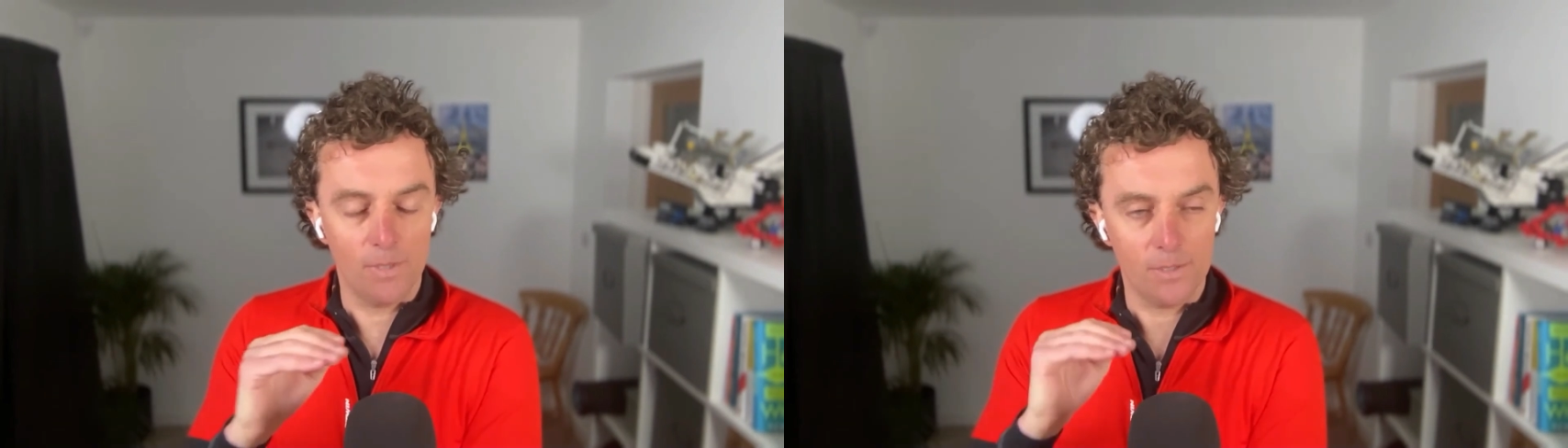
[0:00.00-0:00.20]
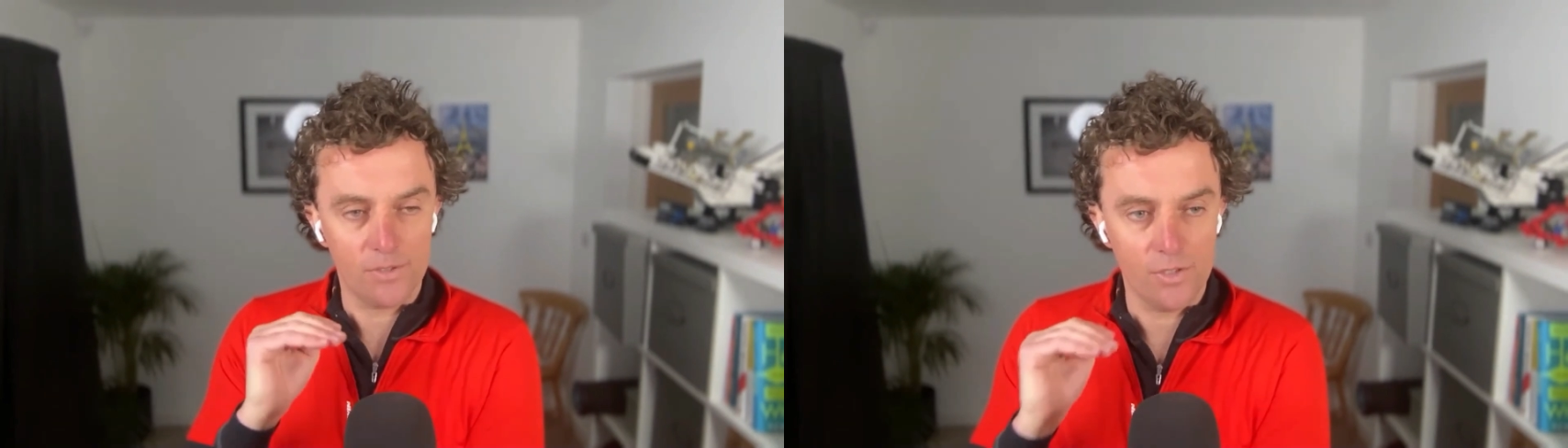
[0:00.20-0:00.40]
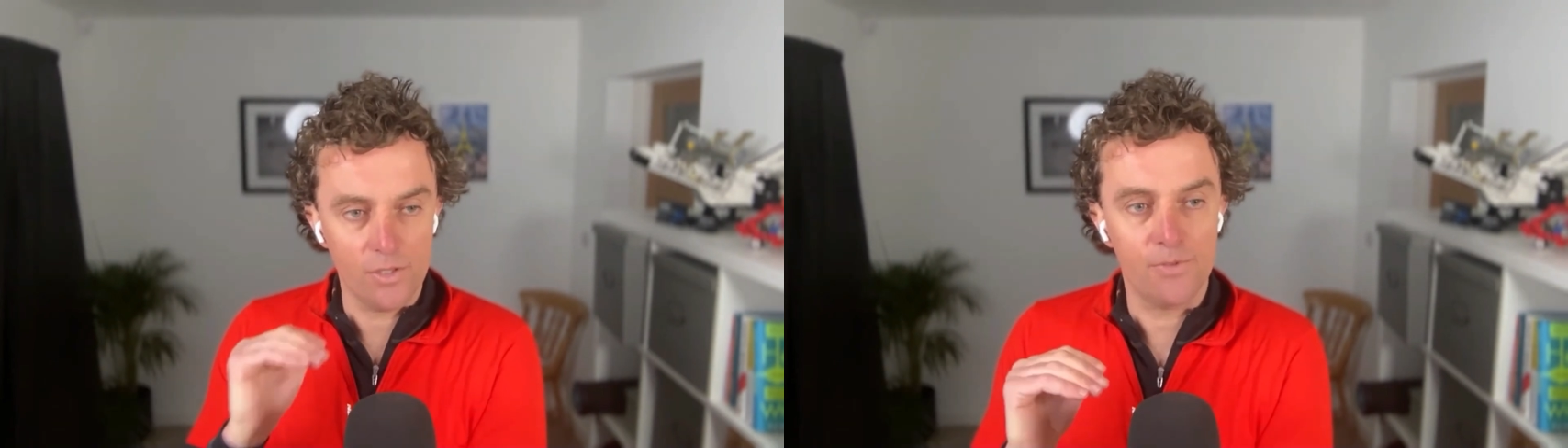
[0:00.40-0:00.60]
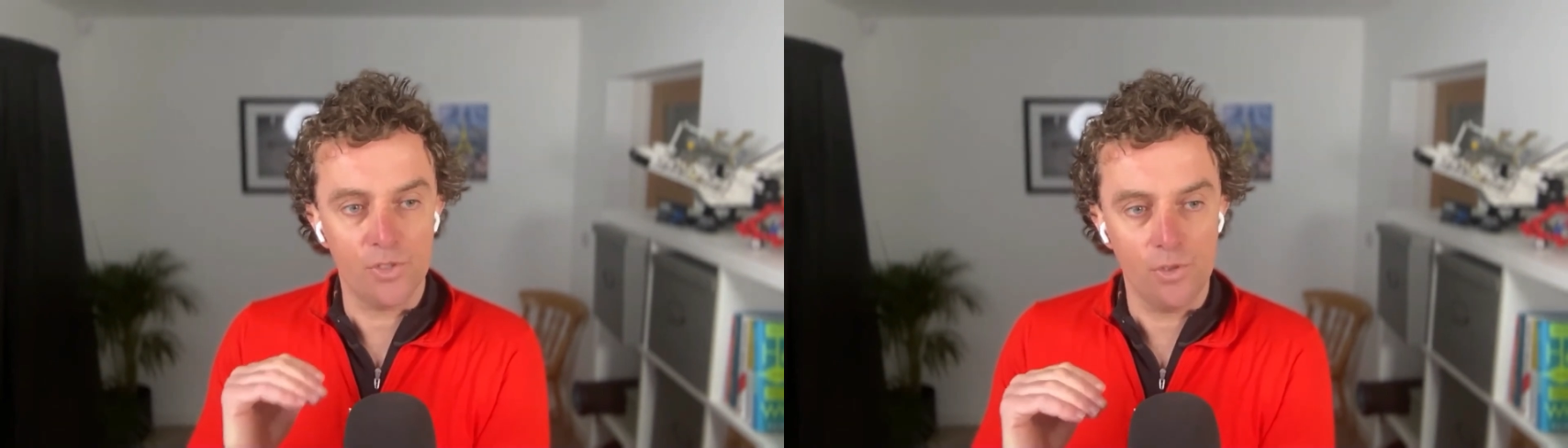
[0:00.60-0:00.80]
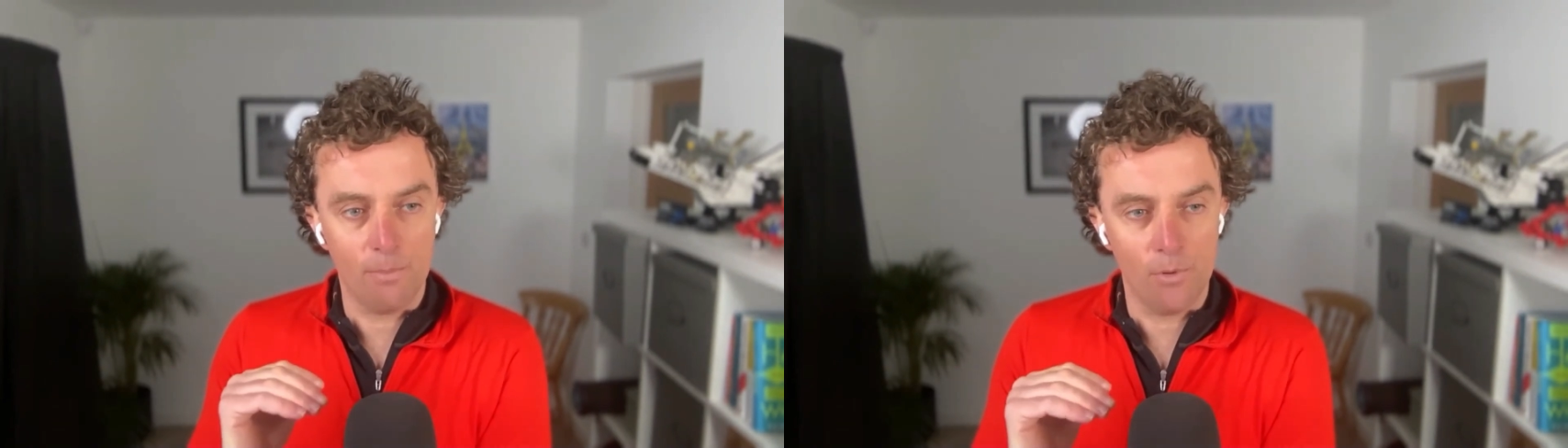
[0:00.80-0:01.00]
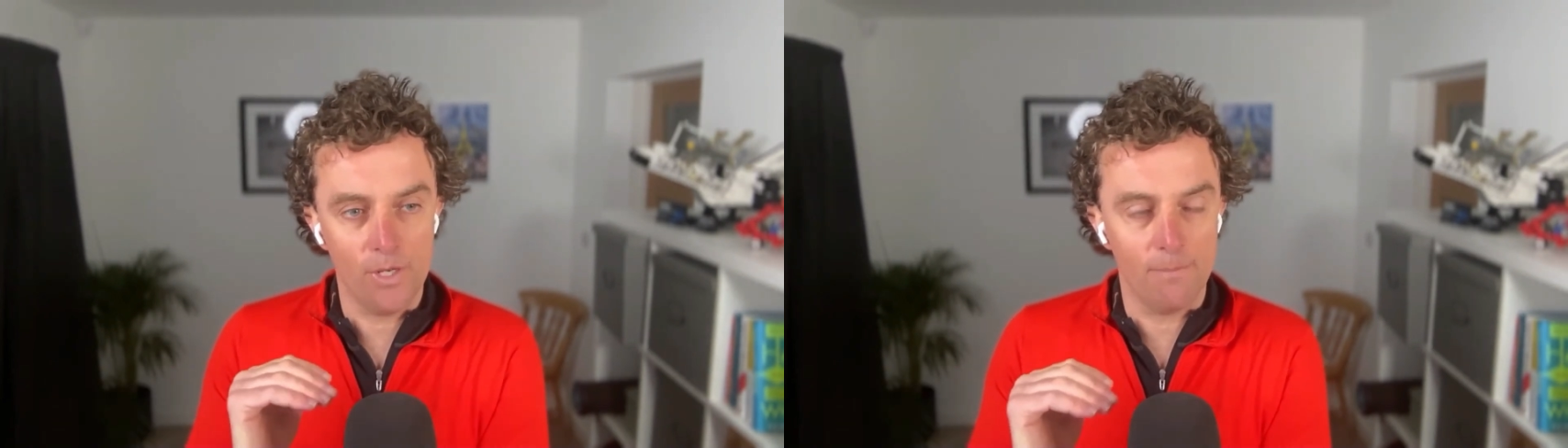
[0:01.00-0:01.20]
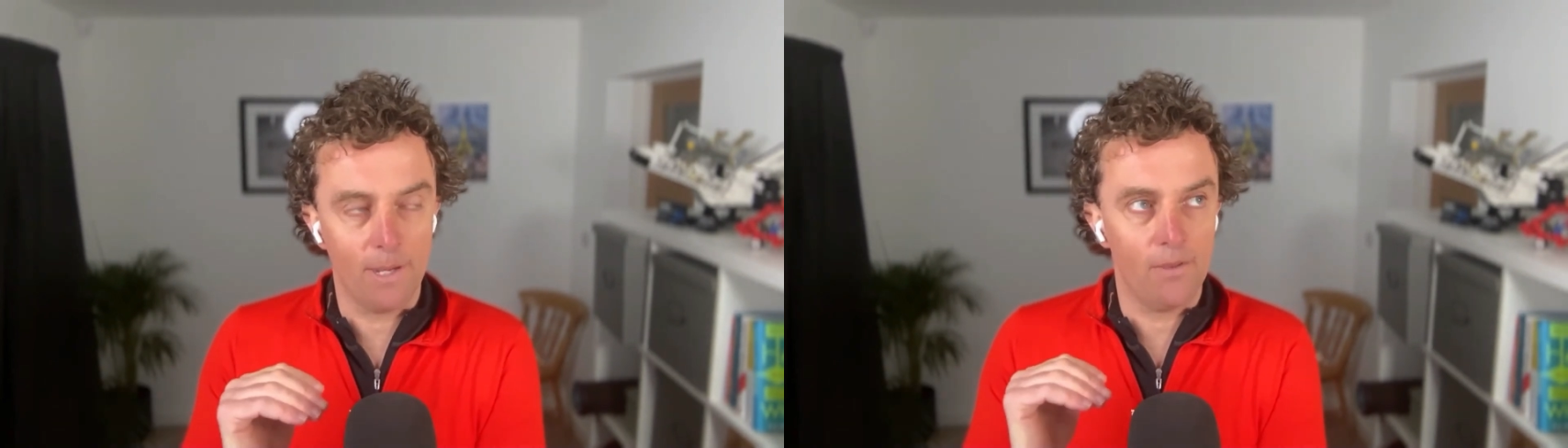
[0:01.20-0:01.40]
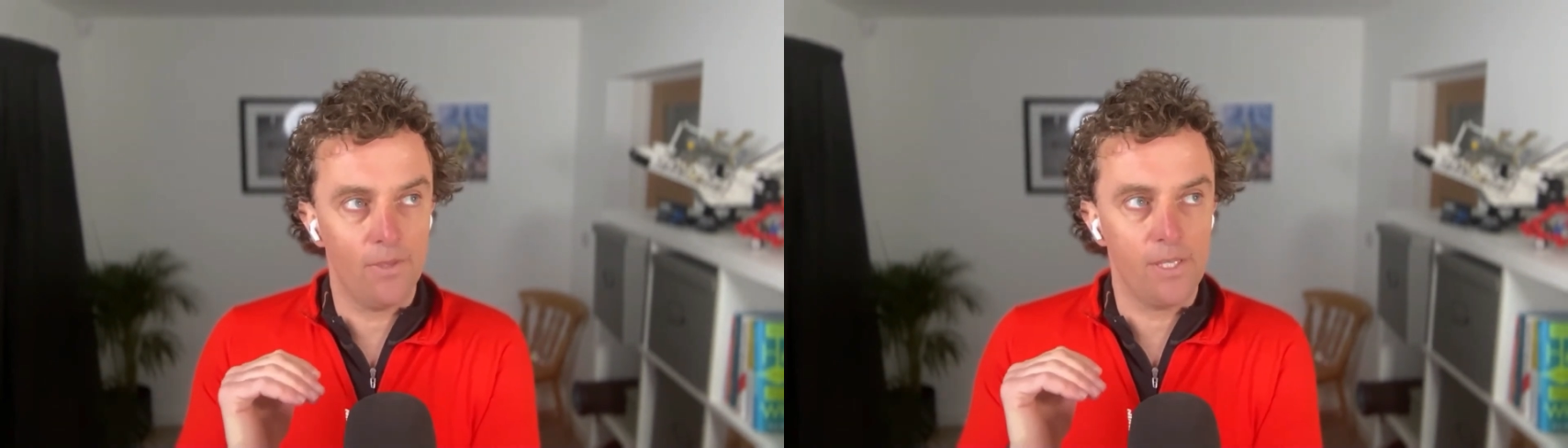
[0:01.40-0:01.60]
But to your point
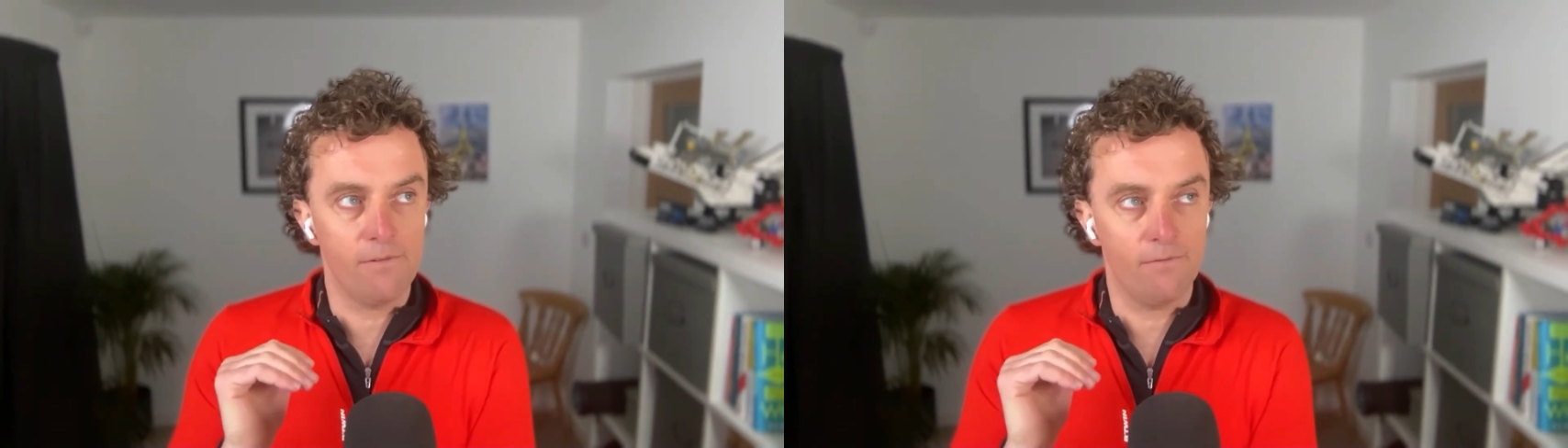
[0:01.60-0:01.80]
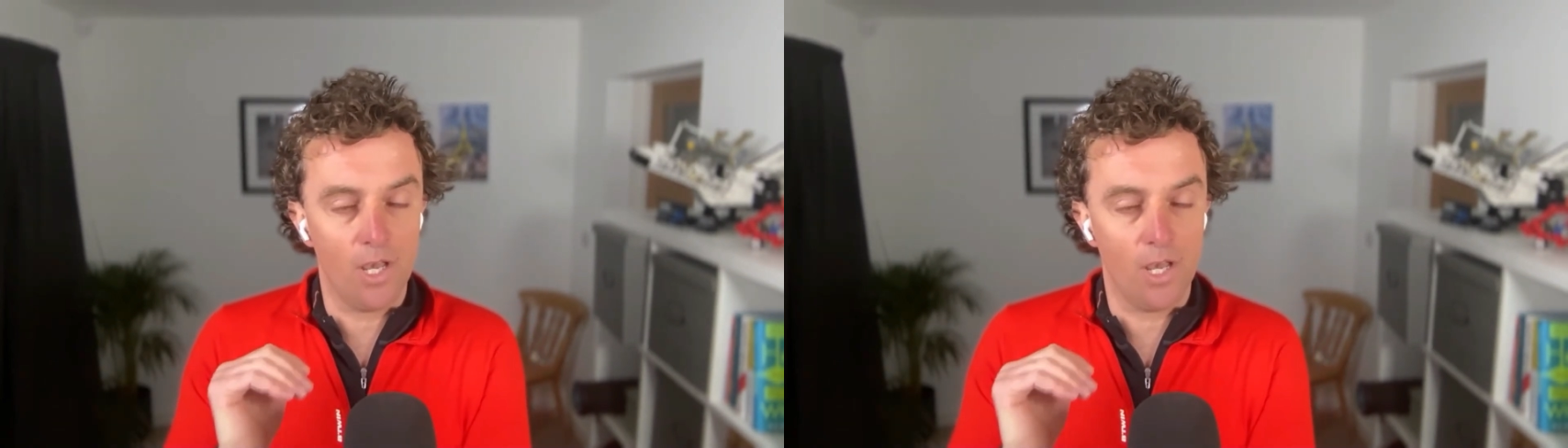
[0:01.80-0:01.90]
about the